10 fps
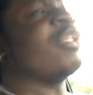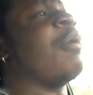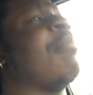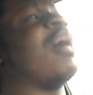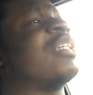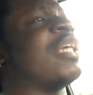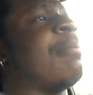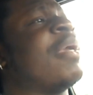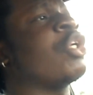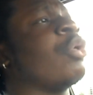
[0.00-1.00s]
pound dumbbells
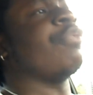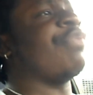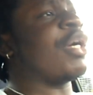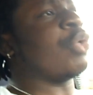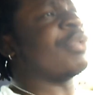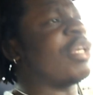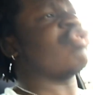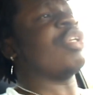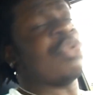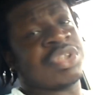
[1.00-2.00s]
and make you go to failure. failure with
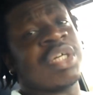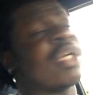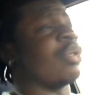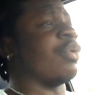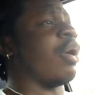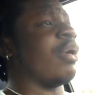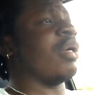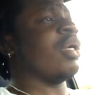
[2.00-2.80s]
that shit, and you're still gonna grow.